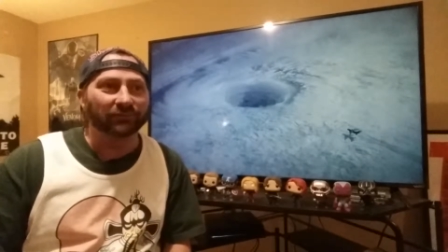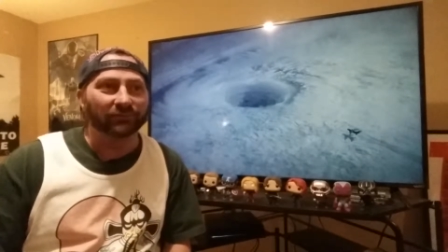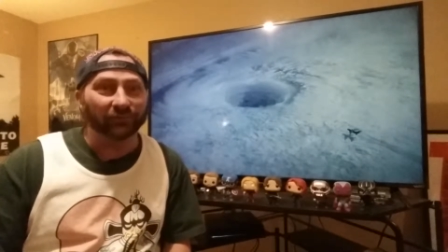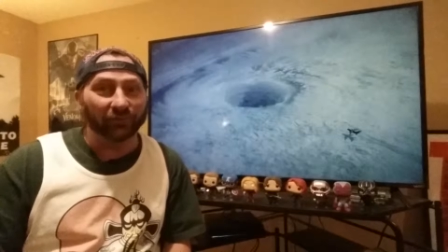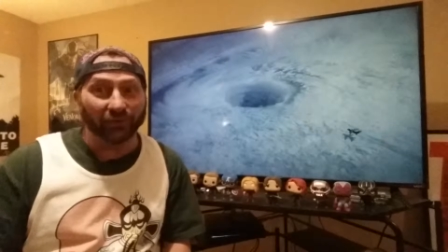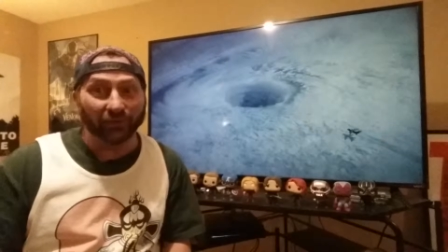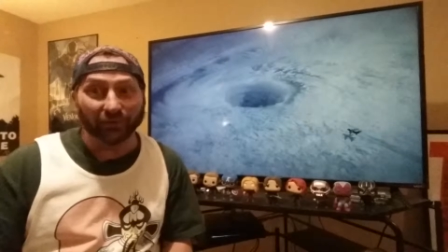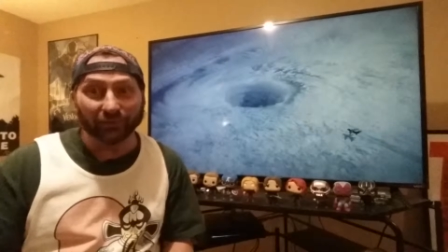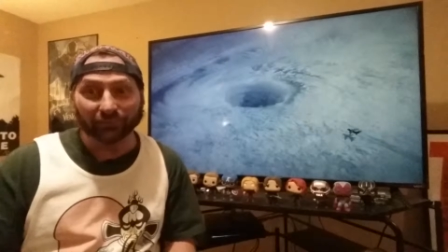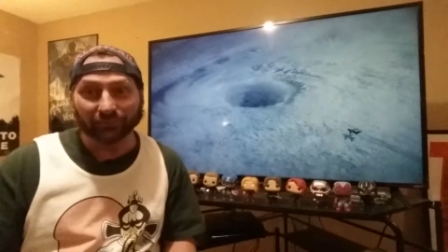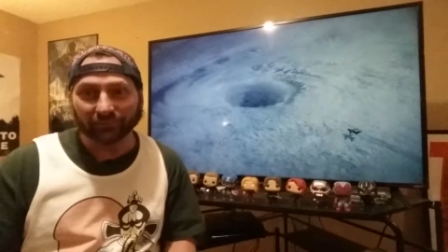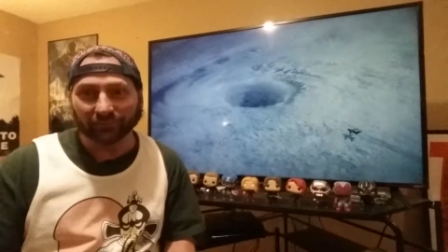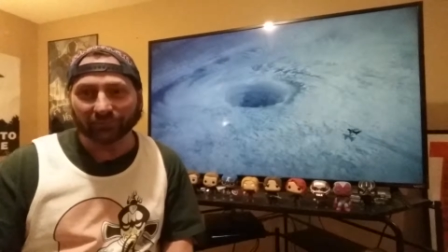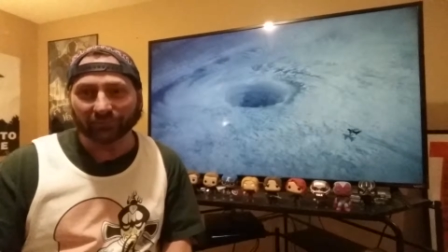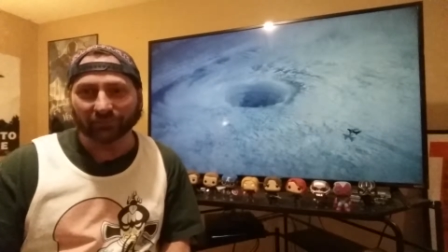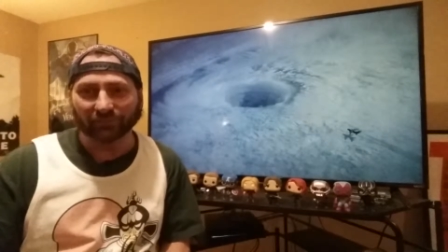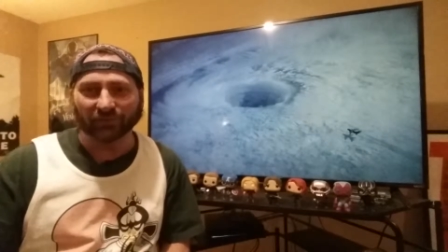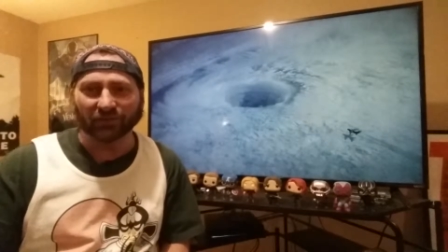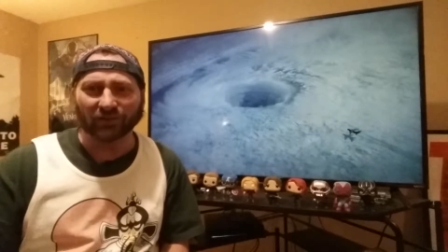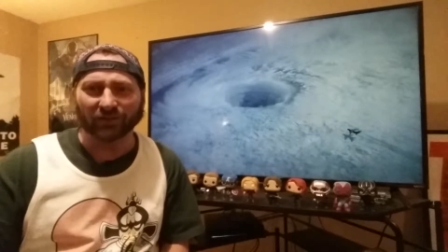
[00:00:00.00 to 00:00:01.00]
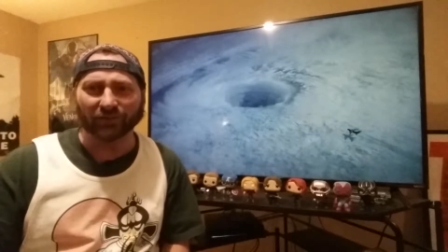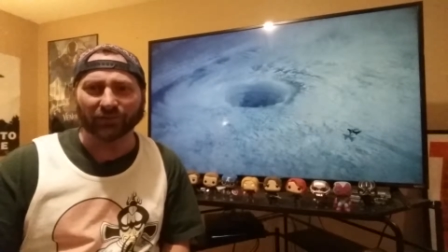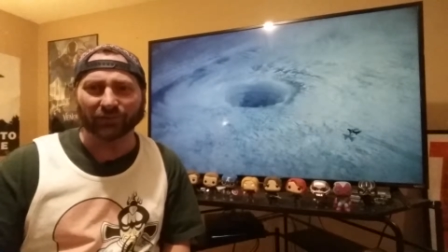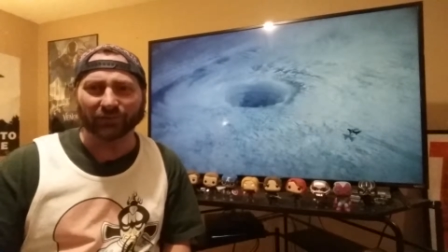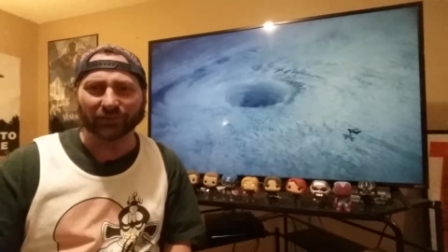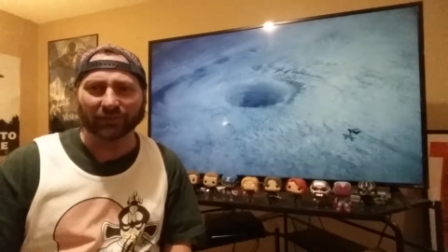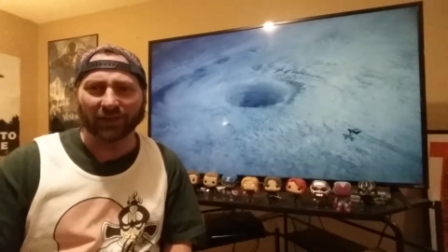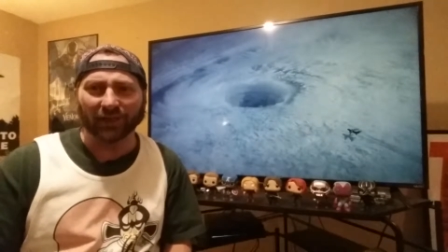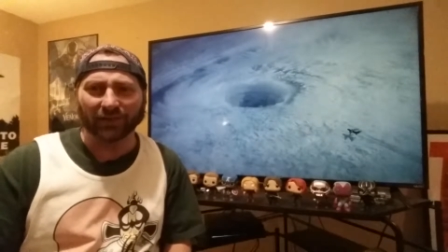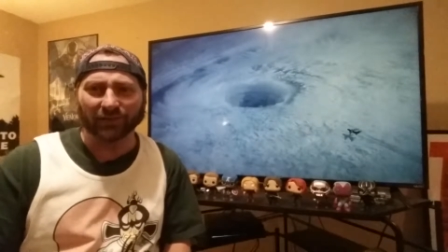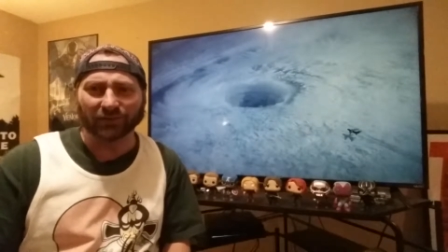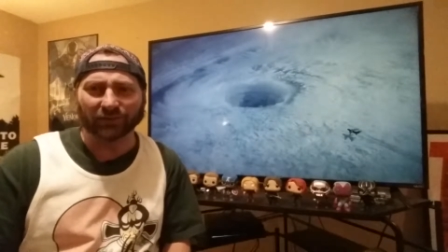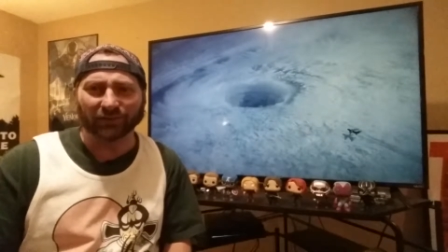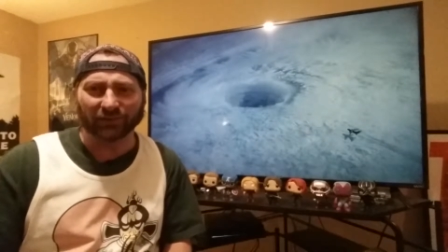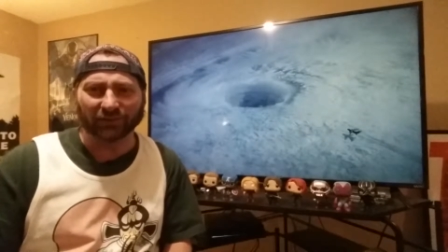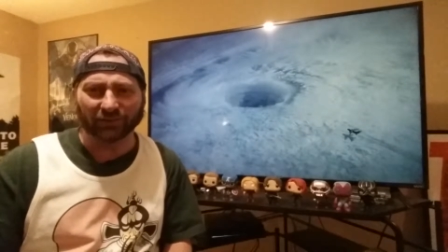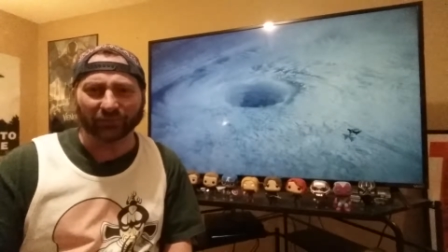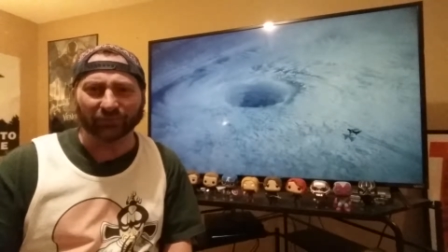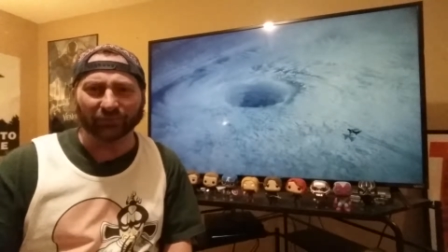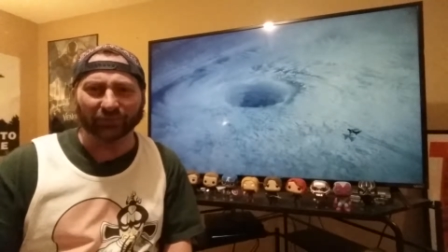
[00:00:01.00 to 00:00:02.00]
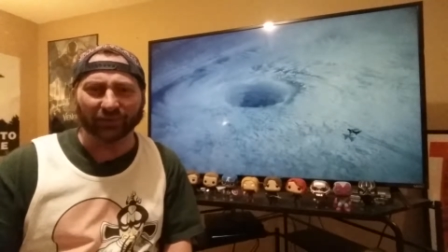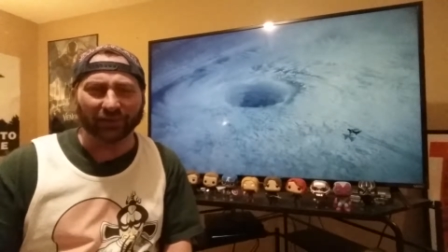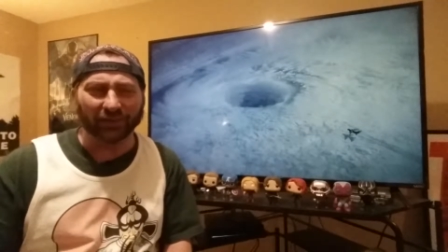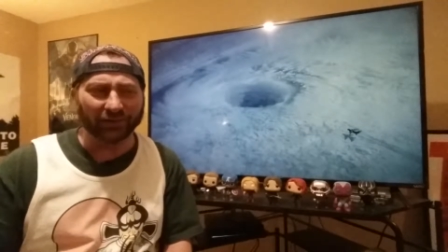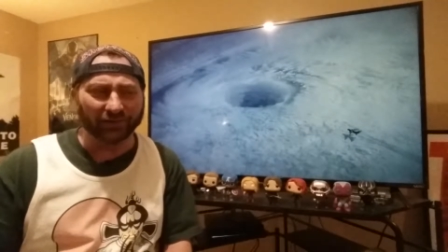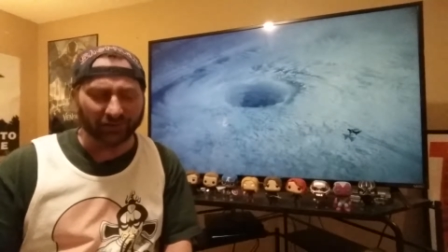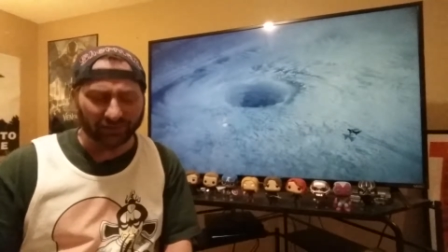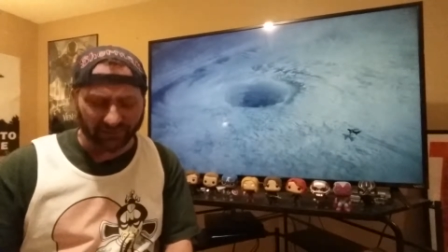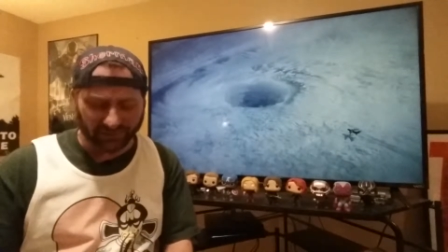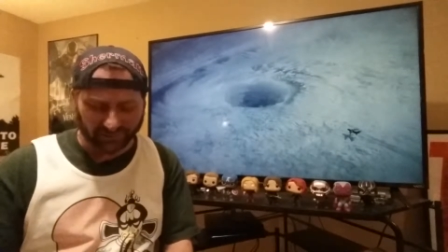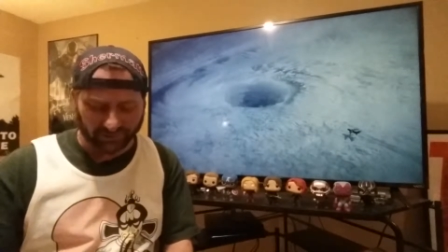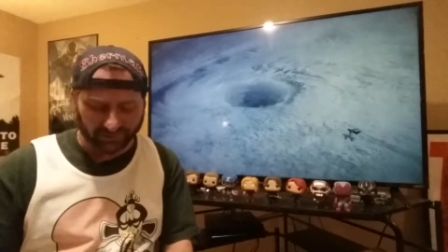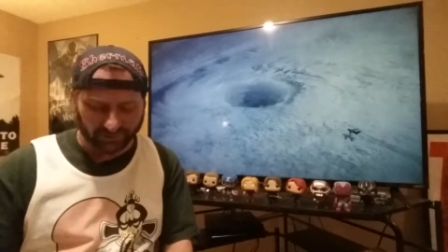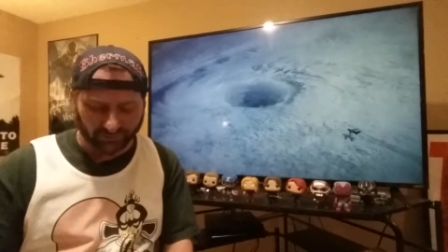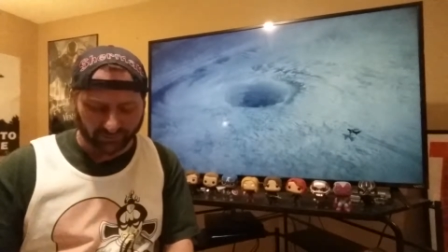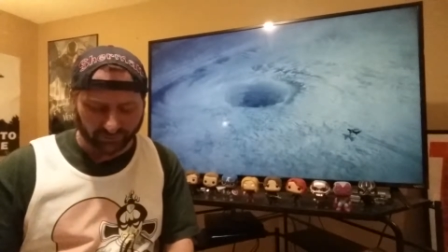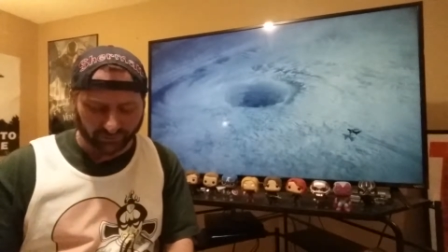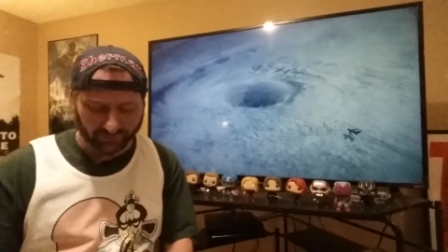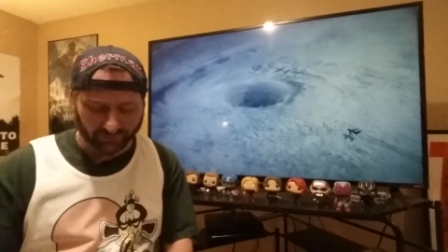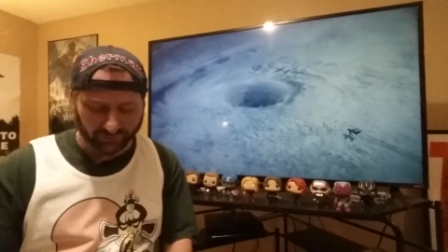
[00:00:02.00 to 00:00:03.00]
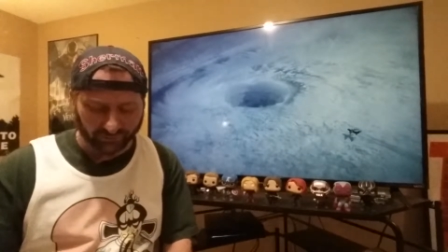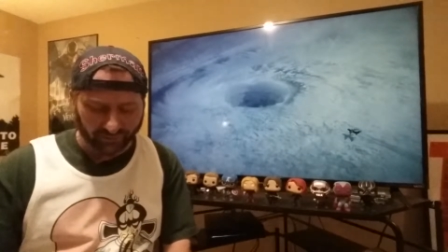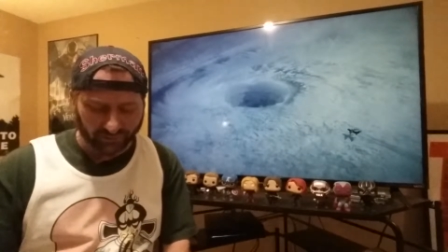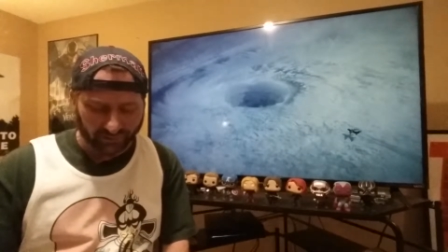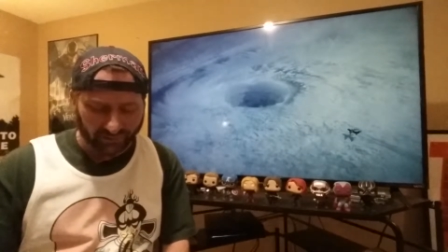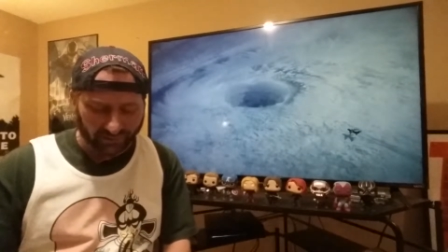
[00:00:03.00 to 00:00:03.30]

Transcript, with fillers: Well, Shield agent school, agency school.